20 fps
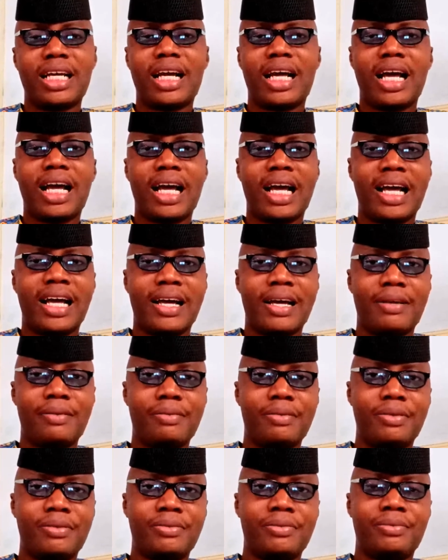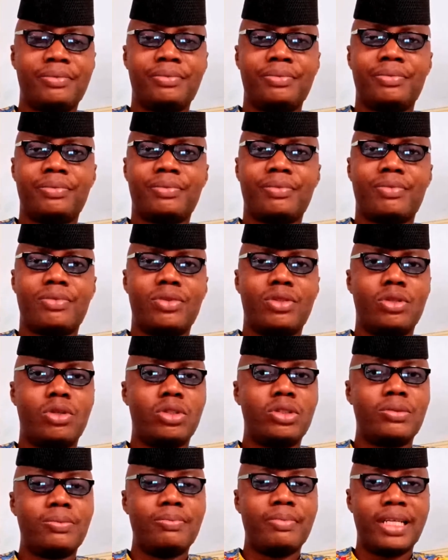are not
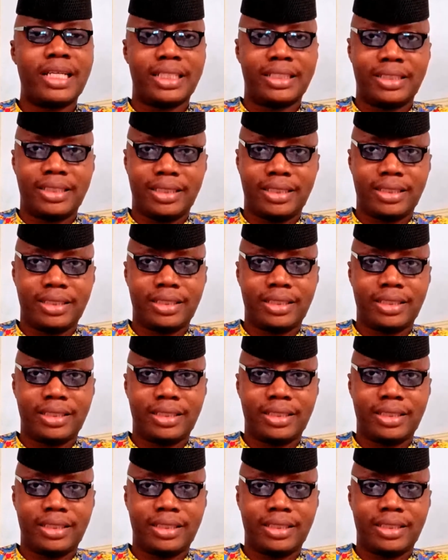met,